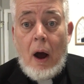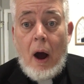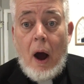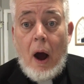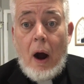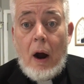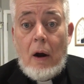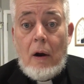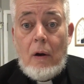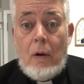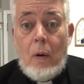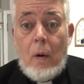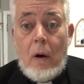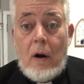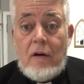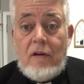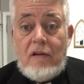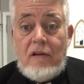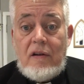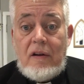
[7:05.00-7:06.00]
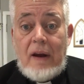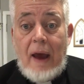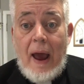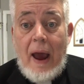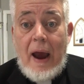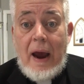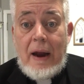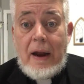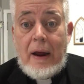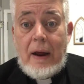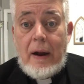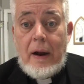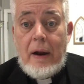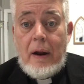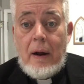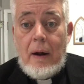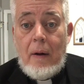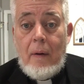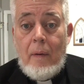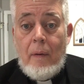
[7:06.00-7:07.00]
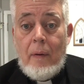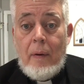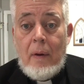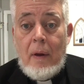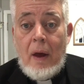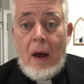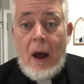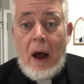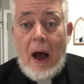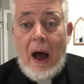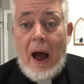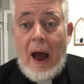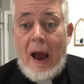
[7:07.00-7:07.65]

Our Lord stated, I